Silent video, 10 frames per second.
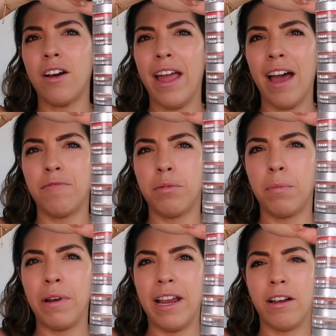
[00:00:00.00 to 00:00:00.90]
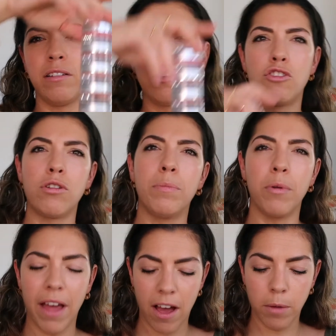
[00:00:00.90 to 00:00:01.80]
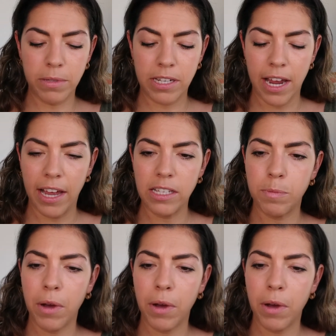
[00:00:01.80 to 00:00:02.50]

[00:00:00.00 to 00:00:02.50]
I have probably quadrupled that upstairs,